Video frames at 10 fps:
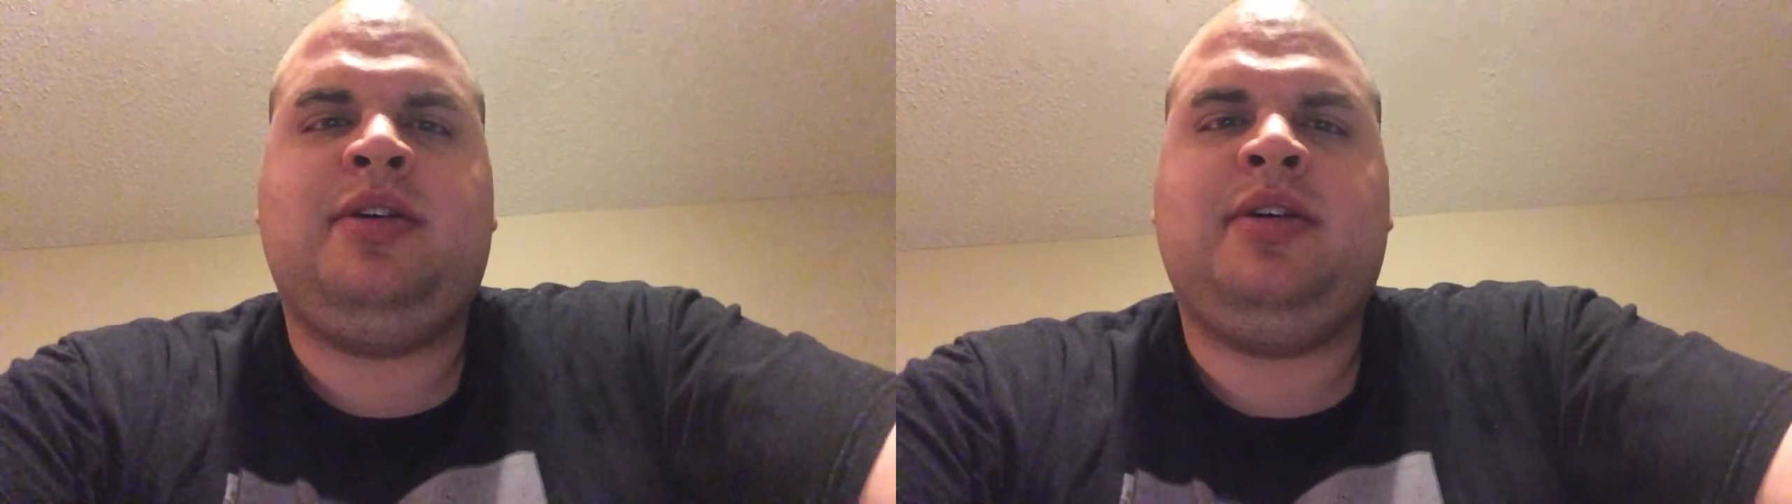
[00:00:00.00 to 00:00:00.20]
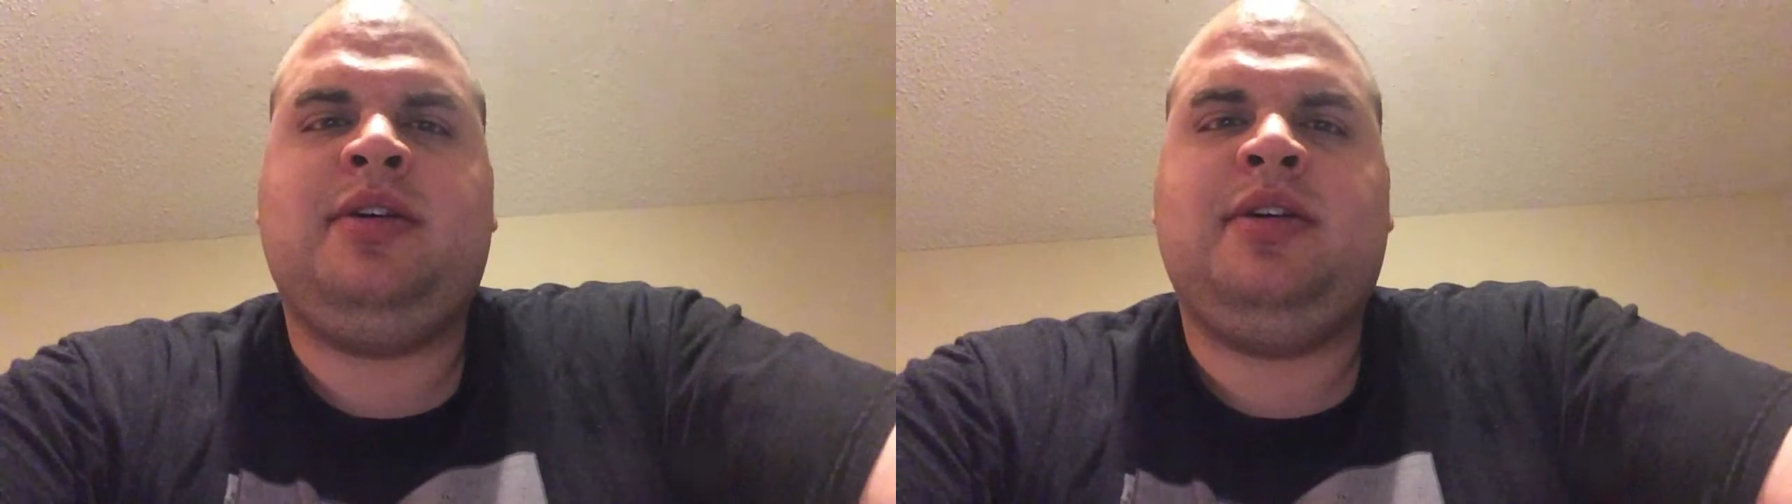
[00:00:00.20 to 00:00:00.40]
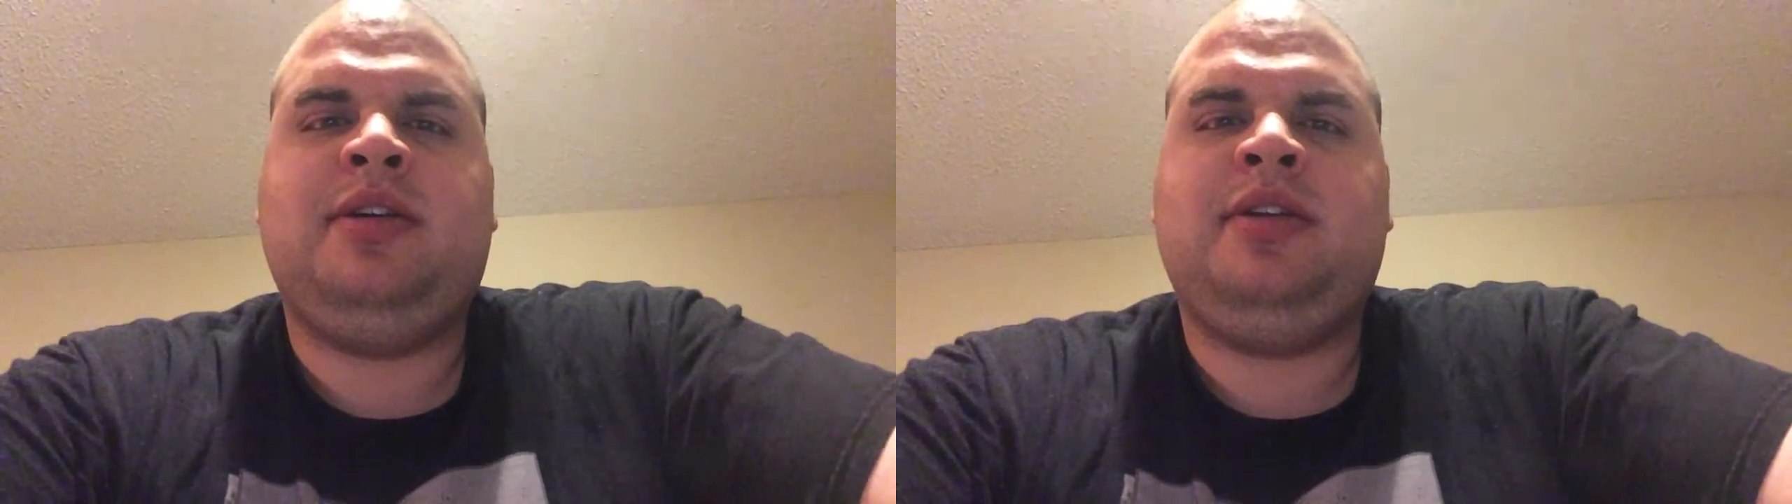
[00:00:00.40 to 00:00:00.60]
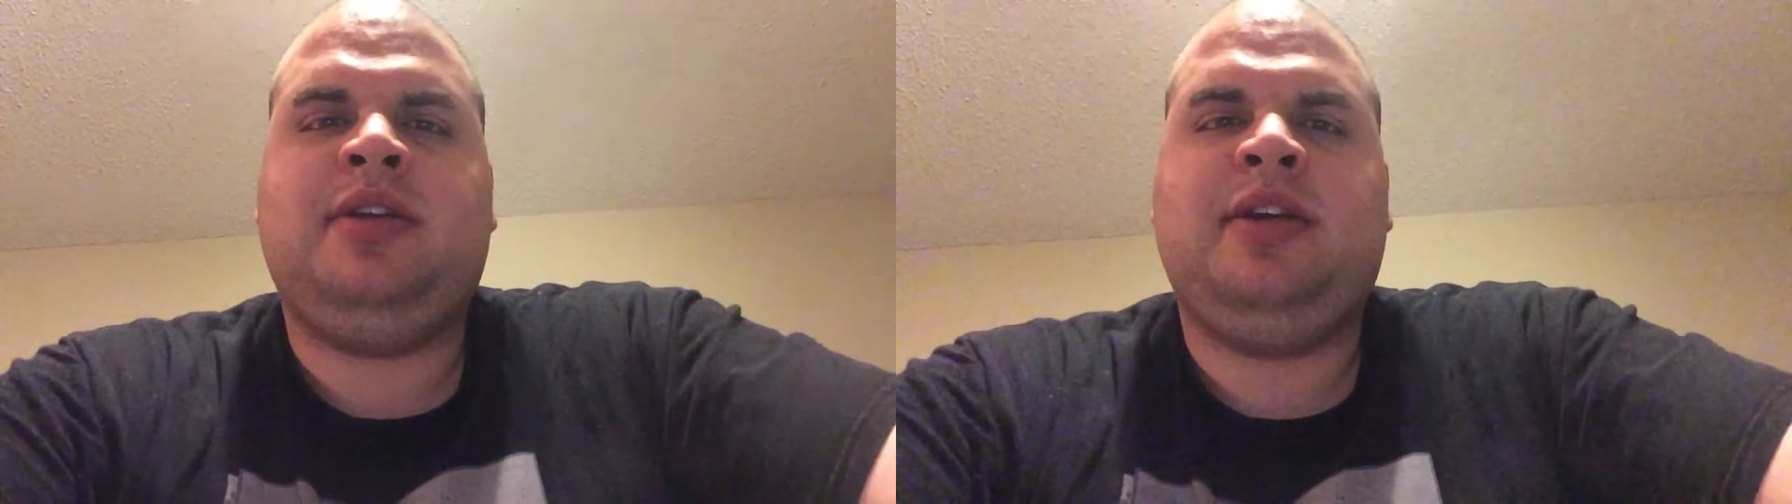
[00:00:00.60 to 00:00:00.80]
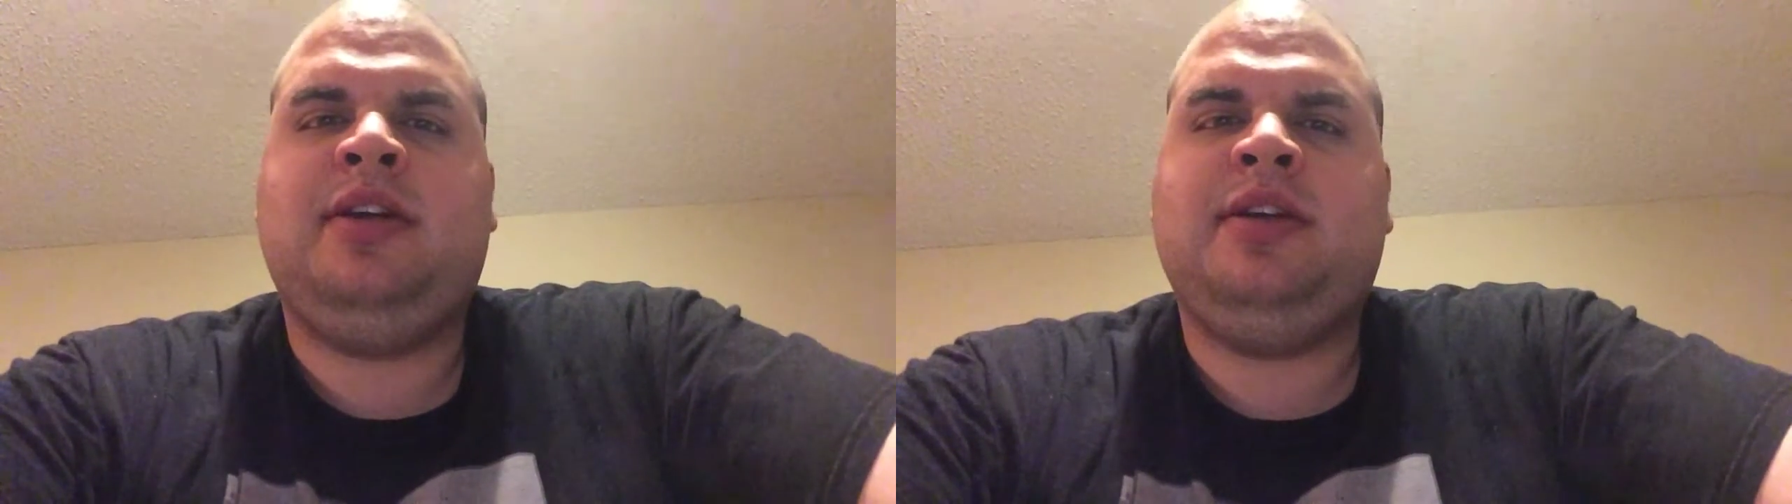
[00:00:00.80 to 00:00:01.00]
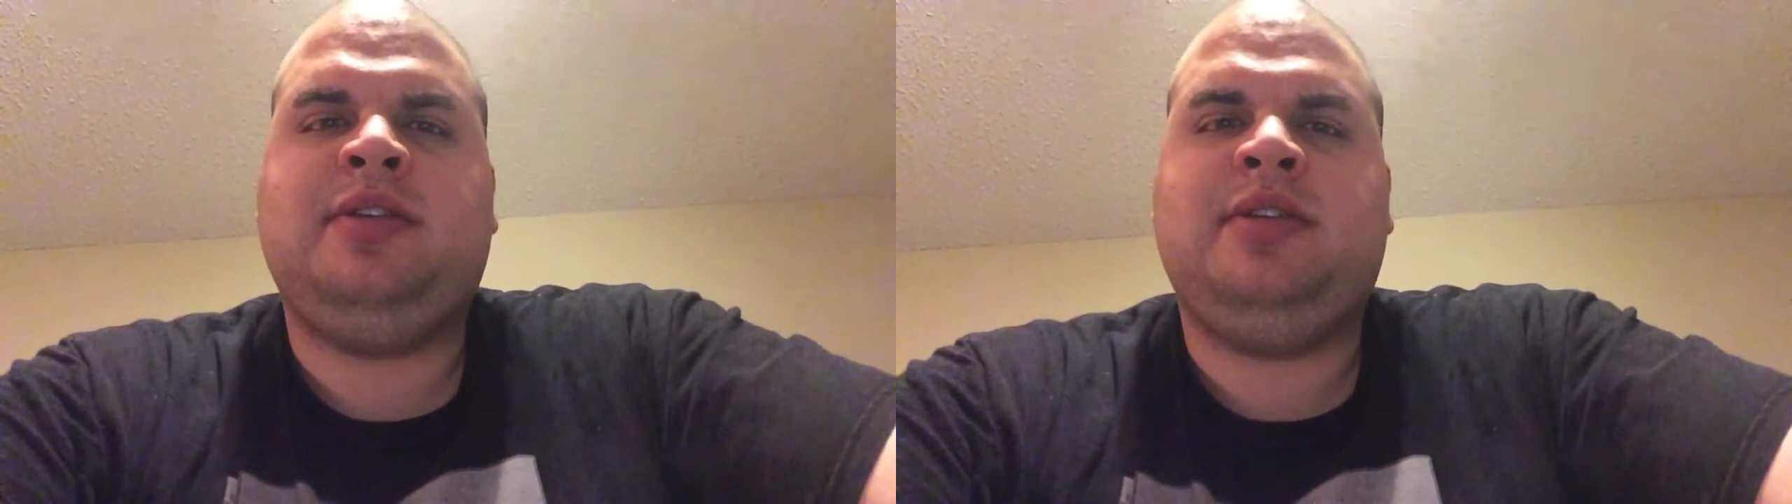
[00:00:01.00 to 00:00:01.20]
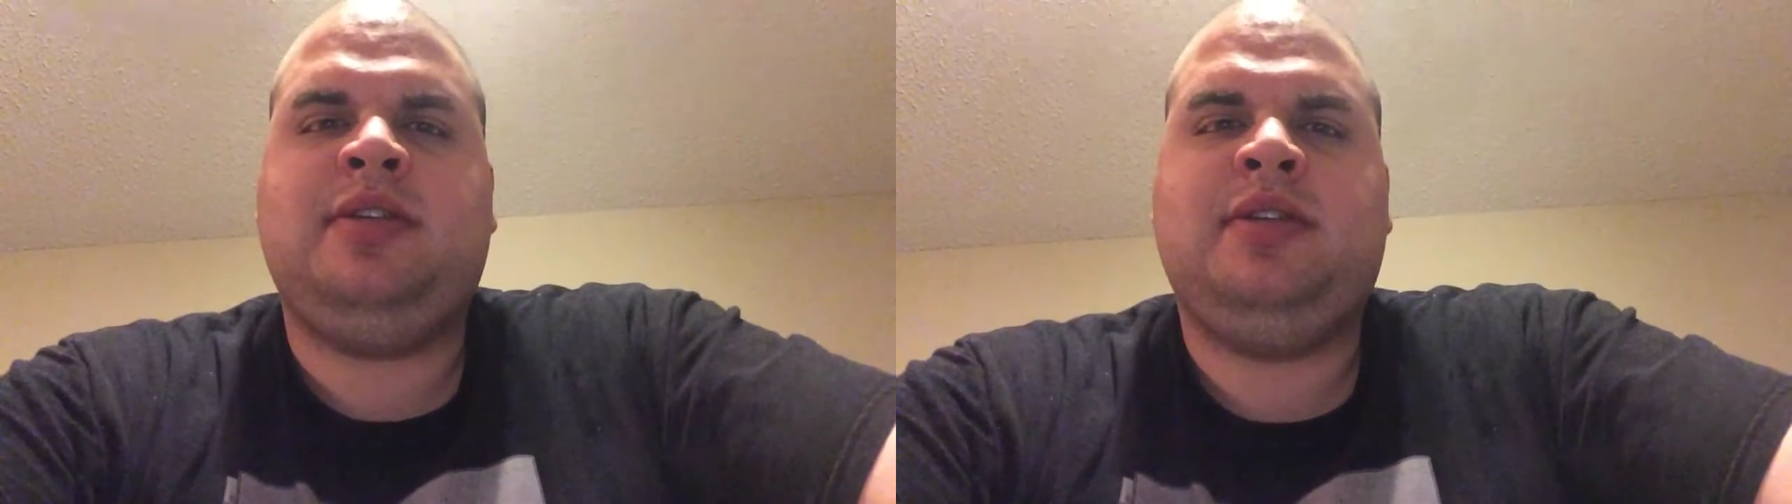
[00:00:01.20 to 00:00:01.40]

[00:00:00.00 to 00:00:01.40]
are engage